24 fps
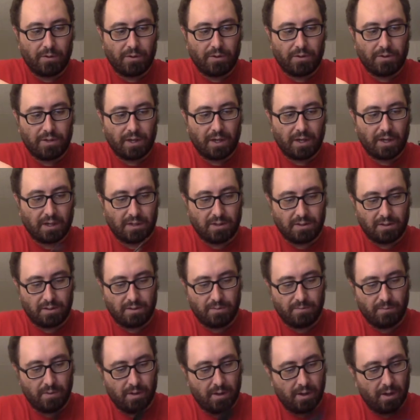6,
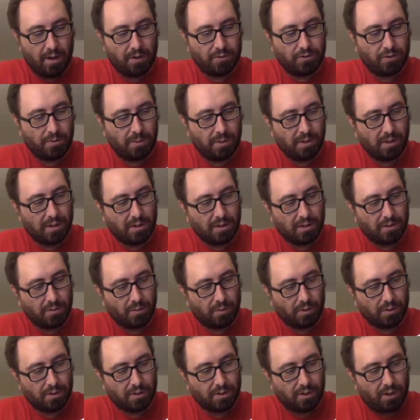assuming that this
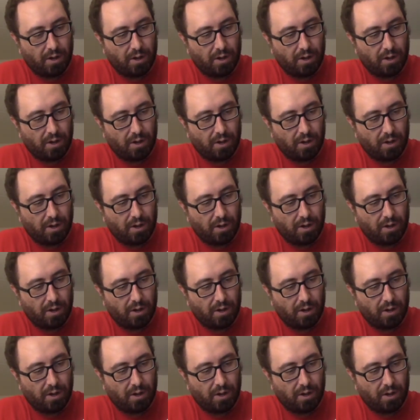works at